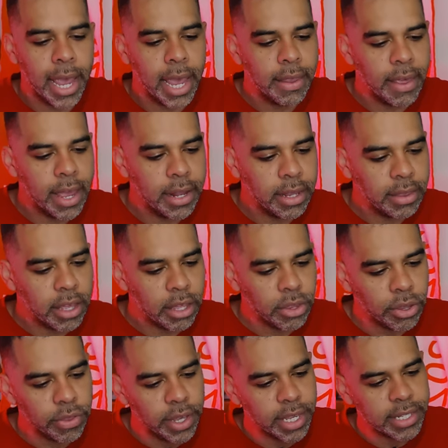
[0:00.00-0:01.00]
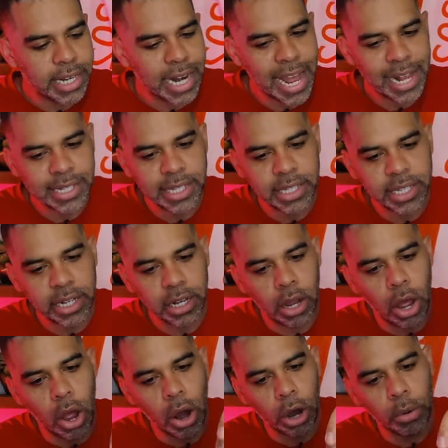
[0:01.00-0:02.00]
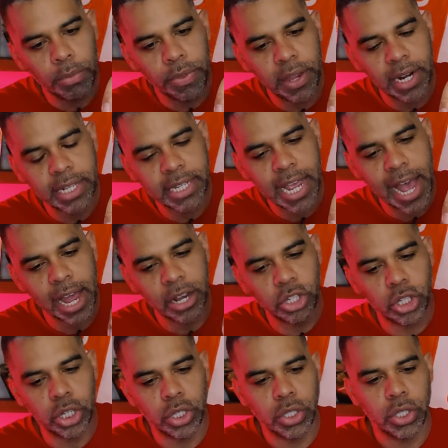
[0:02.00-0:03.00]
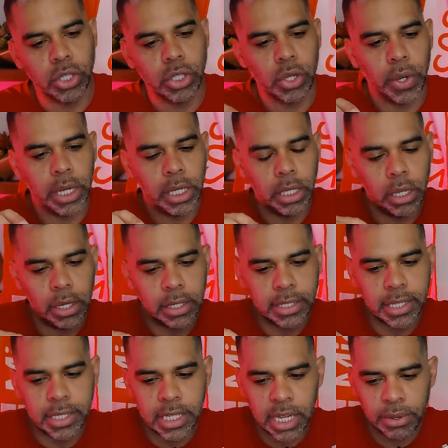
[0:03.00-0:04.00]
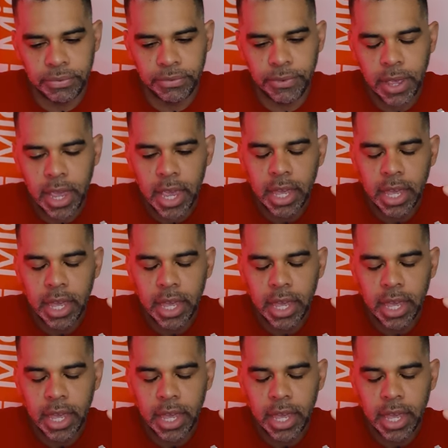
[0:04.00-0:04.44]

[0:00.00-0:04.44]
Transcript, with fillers: And then the other thing is it has this little arm that attaches, so it looks as if